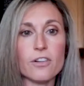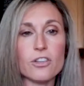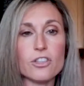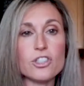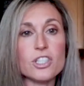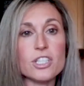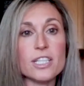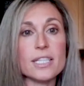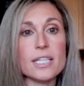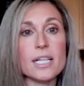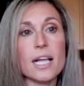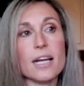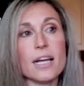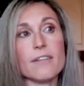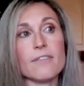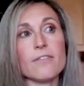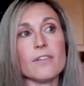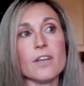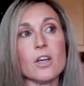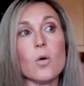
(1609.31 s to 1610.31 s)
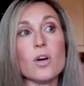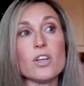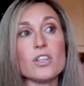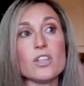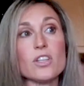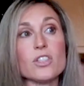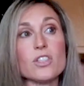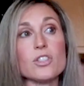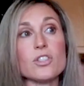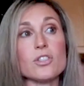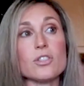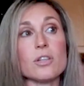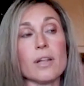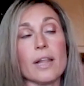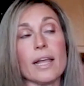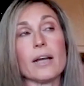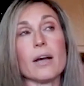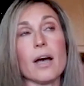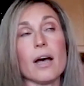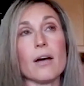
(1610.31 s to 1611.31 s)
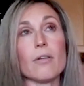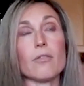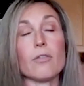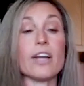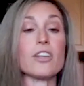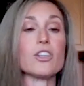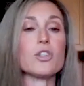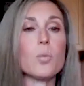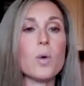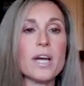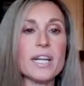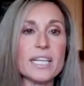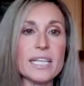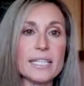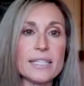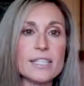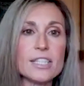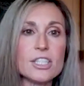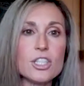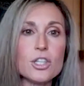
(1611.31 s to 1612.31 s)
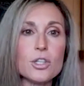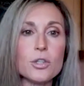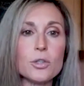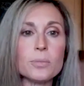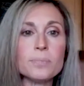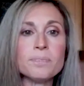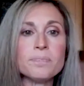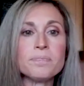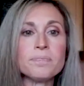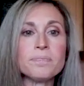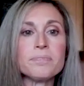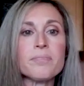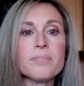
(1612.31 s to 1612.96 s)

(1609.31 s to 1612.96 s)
She did a lot of ranch weddings too.